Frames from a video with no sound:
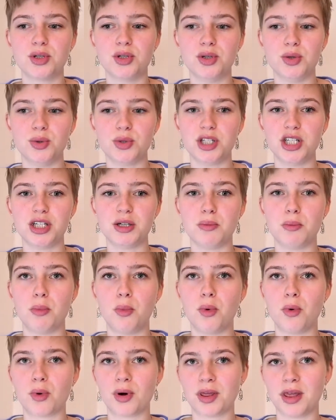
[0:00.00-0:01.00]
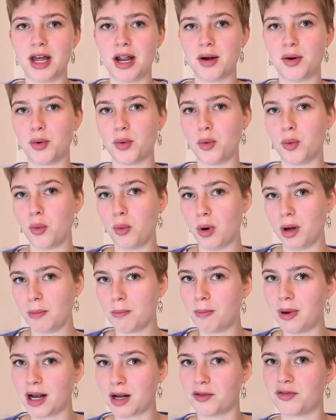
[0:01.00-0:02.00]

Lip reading: using more than one pack